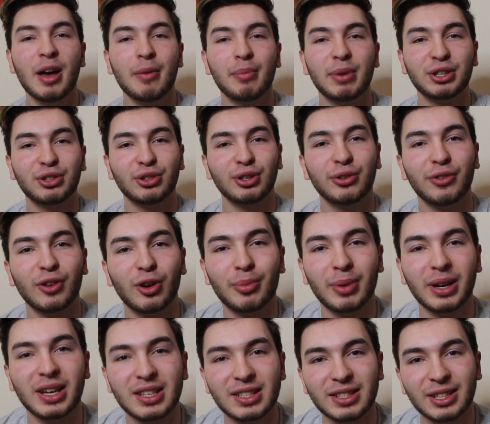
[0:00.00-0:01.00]
Make sure you follow
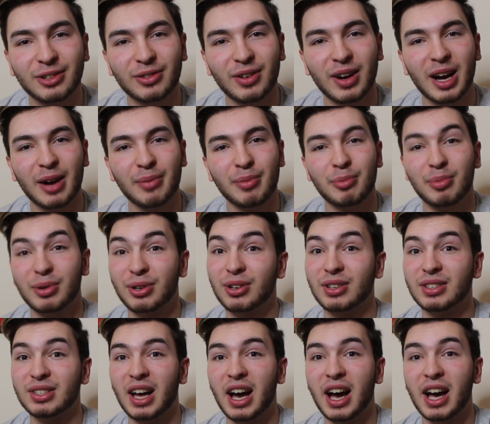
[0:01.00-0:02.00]
my Instagram
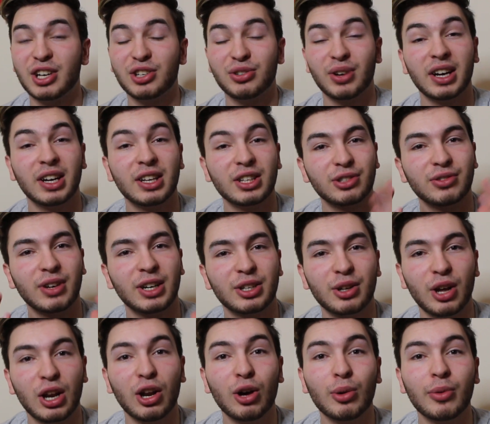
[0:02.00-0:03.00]
because I try and
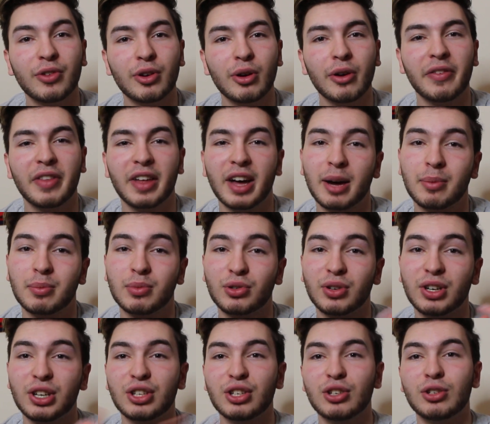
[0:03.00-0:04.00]
interact a lot with you over there. I'm
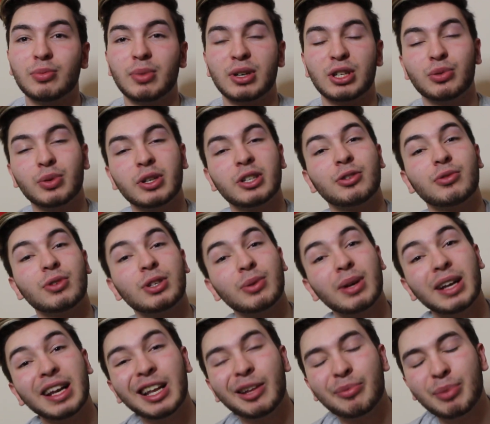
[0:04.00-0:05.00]
trying to use my Twitter as
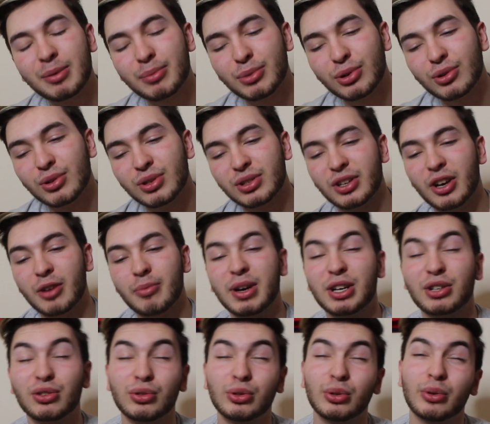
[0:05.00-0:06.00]
well a little bit more, so
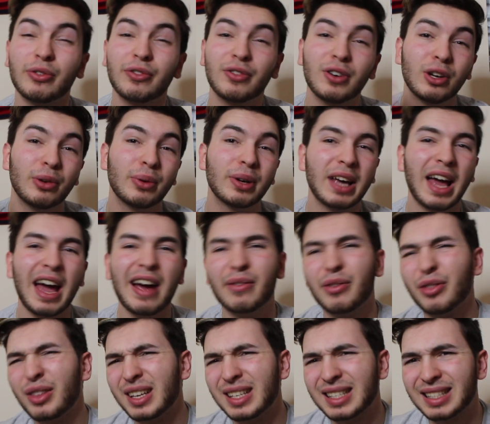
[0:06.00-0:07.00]
make sure you're following.
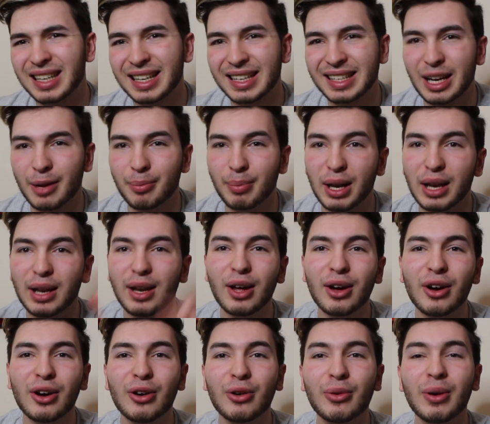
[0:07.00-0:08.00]
Everything is linked down
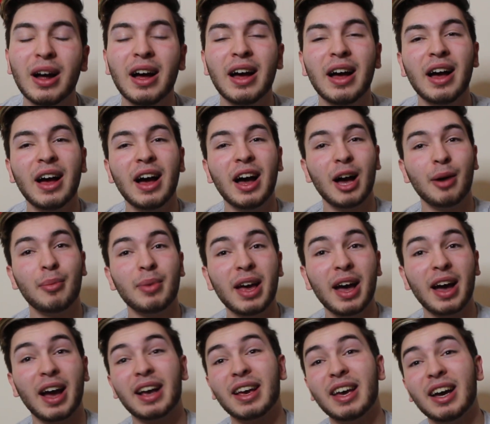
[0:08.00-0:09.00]
below.
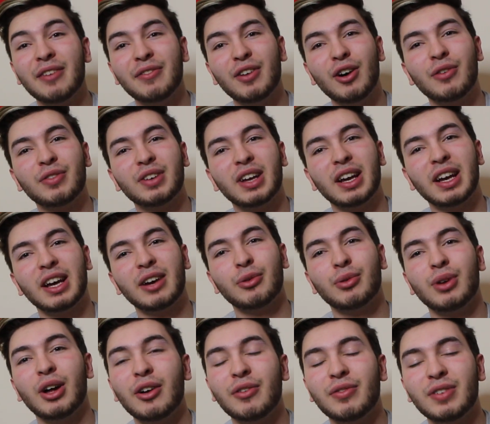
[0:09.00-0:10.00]
Yeah, and get involved, and I
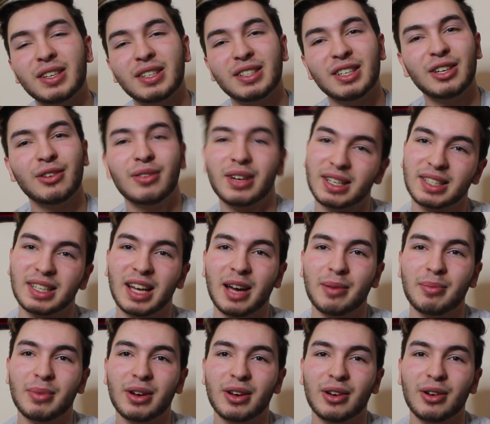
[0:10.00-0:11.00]
will hopefully see you next
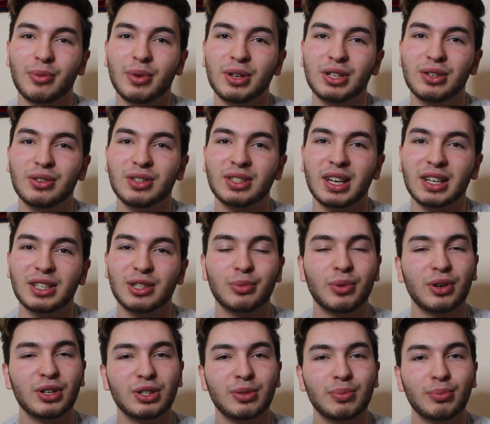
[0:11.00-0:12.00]
time when you decide to
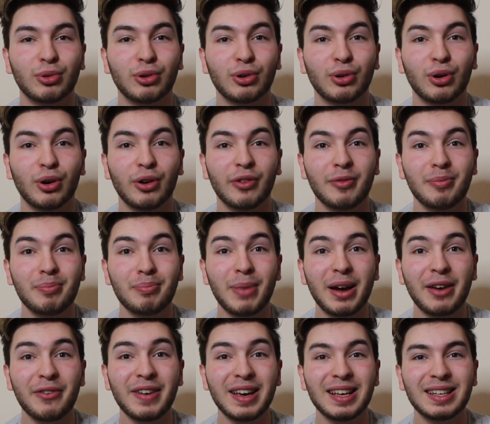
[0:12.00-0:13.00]
watch more of
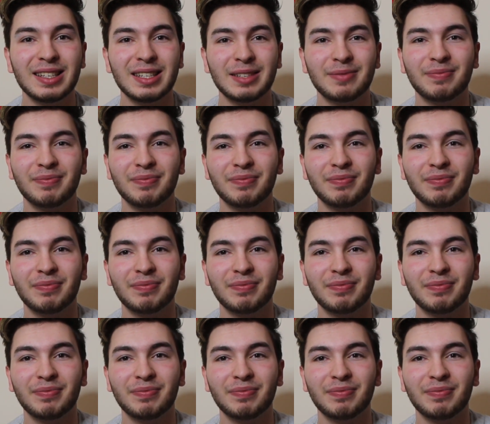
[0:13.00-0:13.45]
my face.